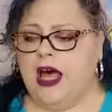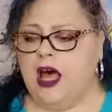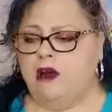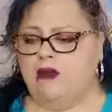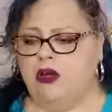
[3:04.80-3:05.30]

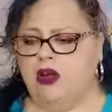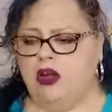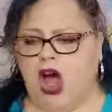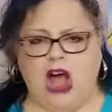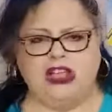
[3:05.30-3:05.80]

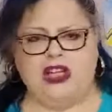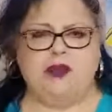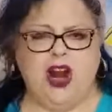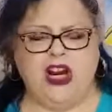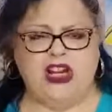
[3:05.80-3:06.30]
all in the
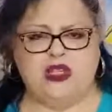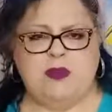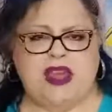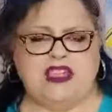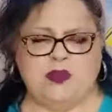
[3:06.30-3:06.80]
parking
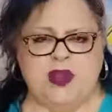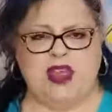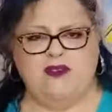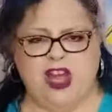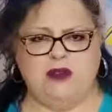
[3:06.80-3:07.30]
spaces. We
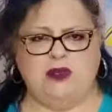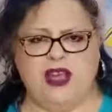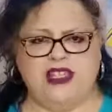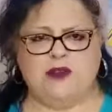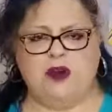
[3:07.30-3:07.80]
can't find a
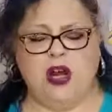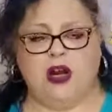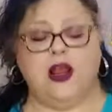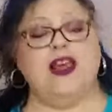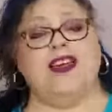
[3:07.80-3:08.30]
place to
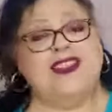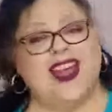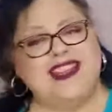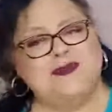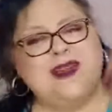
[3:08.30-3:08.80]
park.
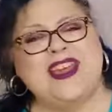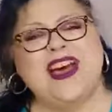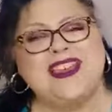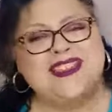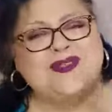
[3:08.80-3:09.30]
That's
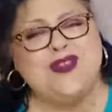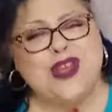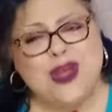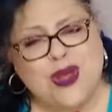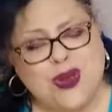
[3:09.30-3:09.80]
because of
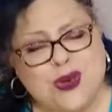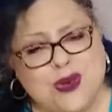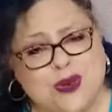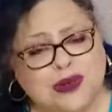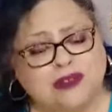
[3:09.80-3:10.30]

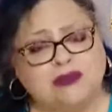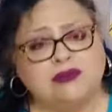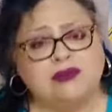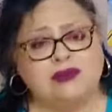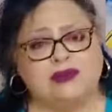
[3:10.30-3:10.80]
you.
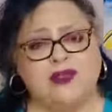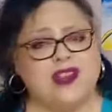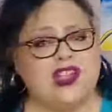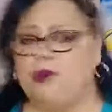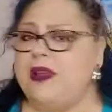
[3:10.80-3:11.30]

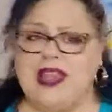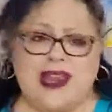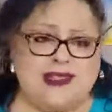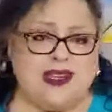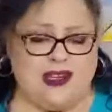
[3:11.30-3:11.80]
Don't be
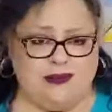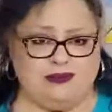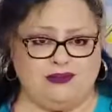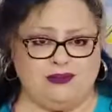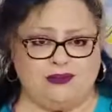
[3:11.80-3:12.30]
lazy.
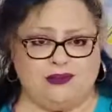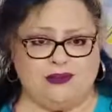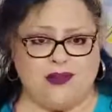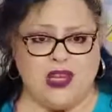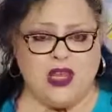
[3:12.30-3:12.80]

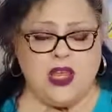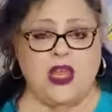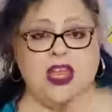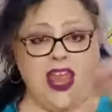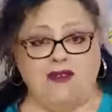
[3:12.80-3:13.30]

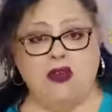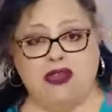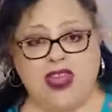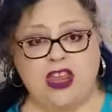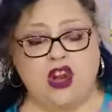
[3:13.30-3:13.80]
If you
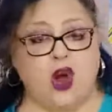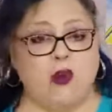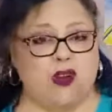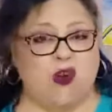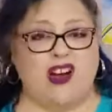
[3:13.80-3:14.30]
think you don't
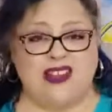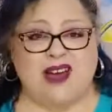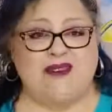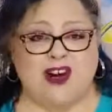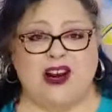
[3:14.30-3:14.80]
want to walk
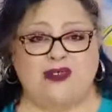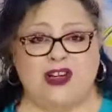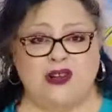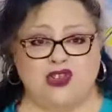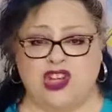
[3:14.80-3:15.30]
that far after
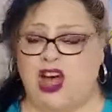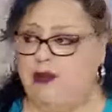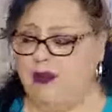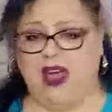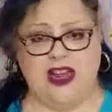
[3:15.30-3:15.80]
you
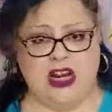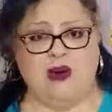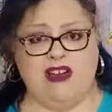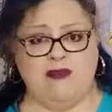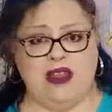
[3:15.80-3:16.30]
shop, I know
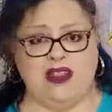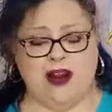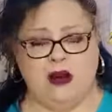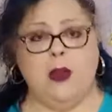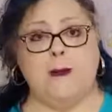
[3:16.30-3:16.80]
I've been
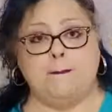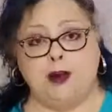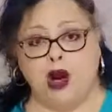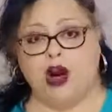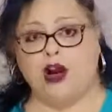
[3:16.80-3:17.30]
there,
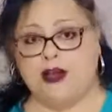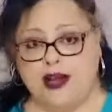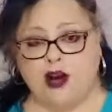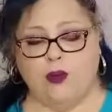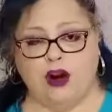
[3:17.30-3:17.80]
park
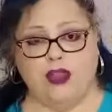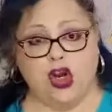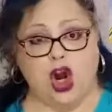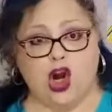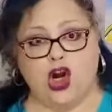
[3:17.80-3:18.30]
near one of the
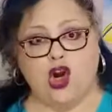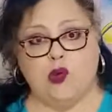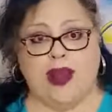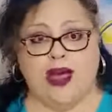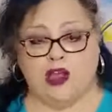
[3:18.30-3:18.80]
cart
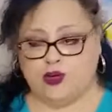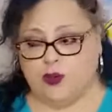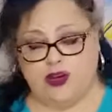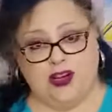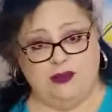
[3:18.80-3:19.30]
corrals
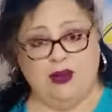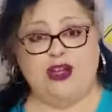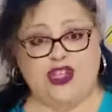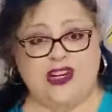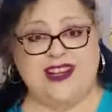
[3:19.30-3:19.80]
where you can
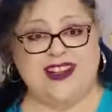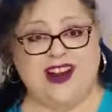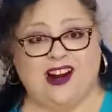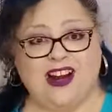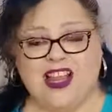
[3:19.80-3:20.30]
push it in
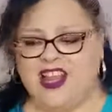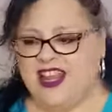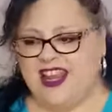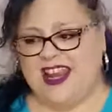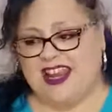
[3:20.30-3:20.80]
there.
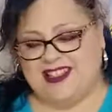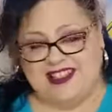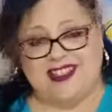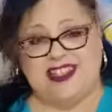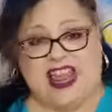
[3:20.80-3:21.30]
It's
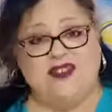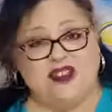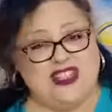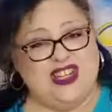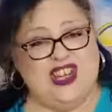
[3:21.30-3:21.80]
safe
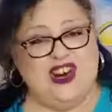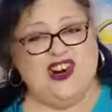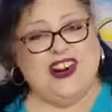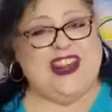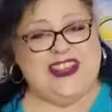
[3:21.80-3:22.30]
and
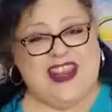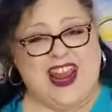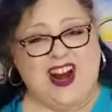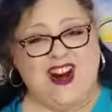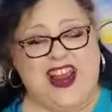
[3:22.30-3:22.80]
secure in
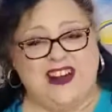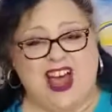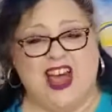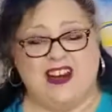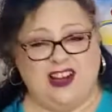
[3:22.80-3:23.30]
there and
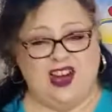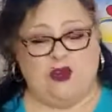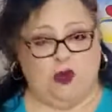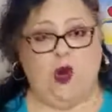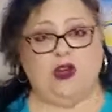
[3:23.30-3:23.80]
not going to
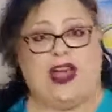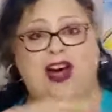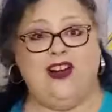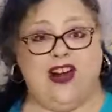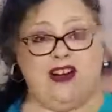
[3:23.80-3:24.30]
roll
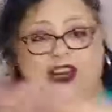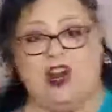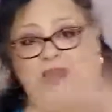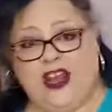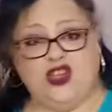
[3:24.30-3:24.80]
out and, you
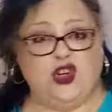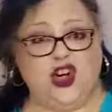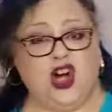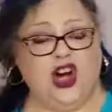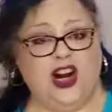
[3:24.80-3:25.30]
know, hit your
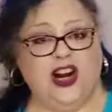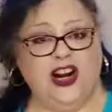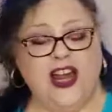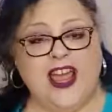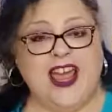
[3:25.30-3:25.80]

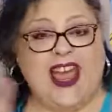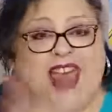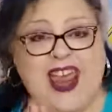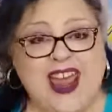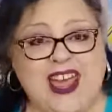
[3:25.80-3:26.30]
car.
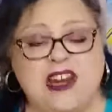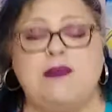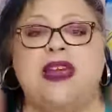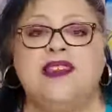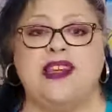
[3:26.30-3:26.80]
And it
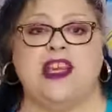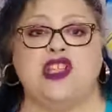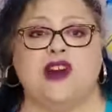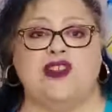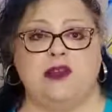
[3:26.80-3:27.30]
makes it
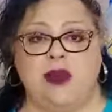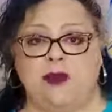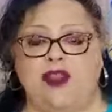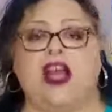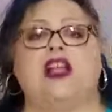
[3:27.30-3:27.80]
easier for the
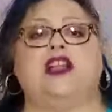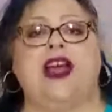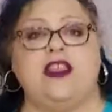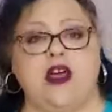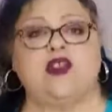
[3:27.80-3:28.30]
people that
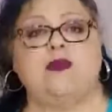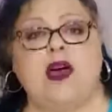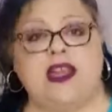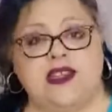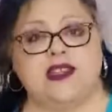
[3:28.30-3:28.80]
collect those
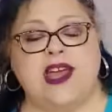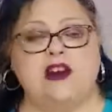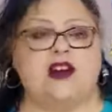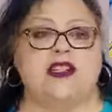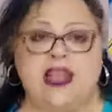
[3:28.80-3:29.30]
buggies
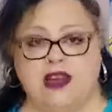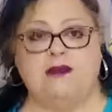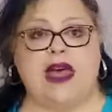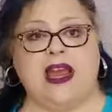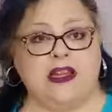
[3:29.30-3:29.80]
later to take
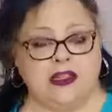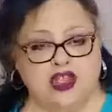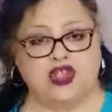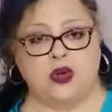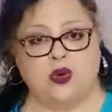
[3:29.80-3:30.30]
them back in the
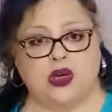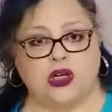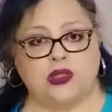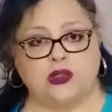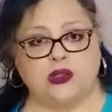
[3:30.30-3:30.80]

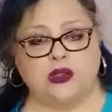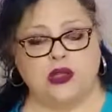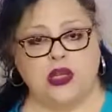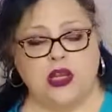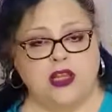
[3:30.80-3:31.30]
store.
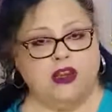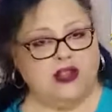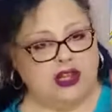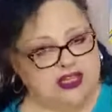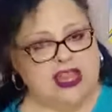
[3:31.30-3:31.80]

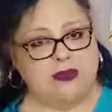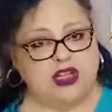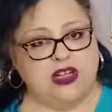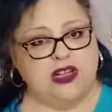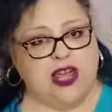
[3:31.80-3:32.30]
There's an
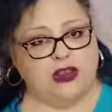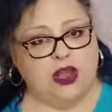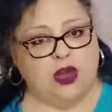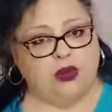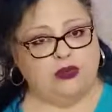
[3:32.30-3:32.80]
exception to that,
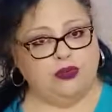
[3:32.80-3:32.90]
though.